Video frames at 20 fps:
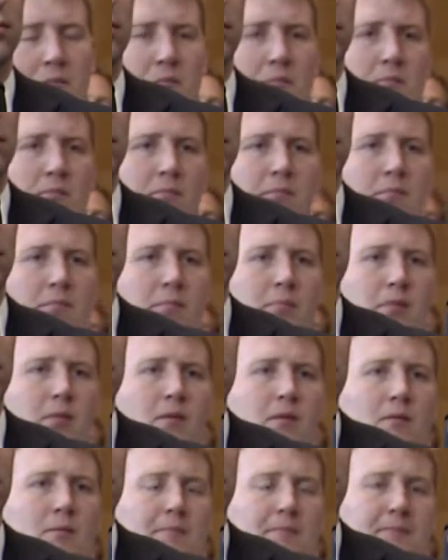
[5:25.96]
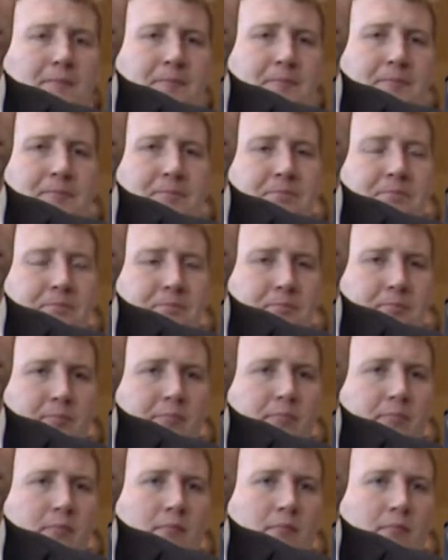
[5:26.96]

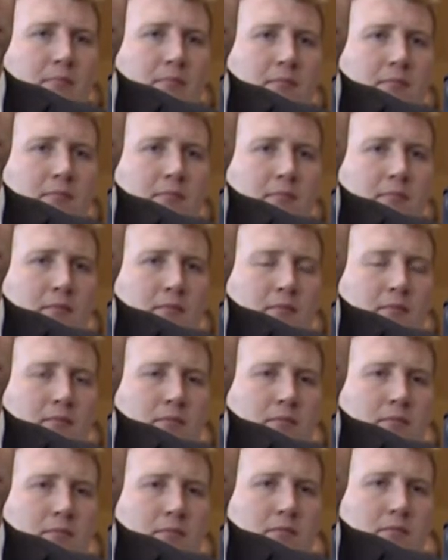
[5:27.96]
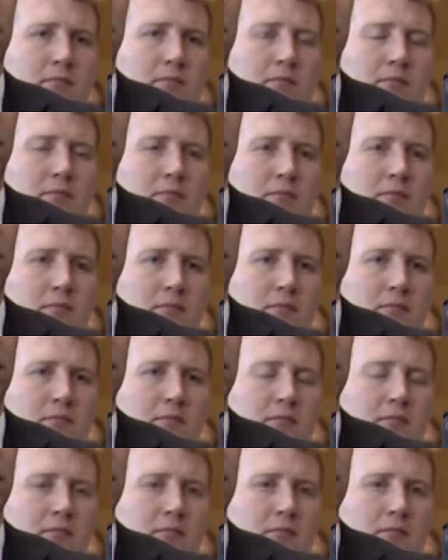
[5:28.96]

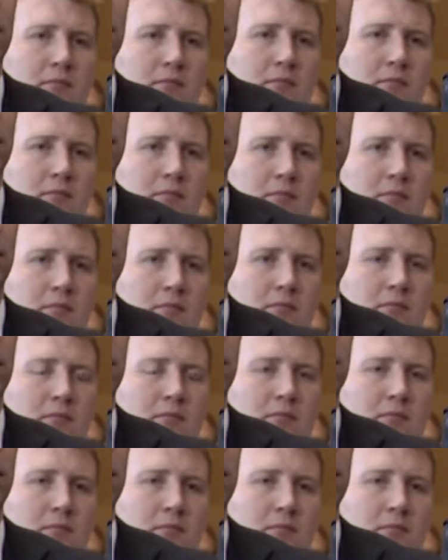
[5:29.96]
No words are spoken by the person on screen.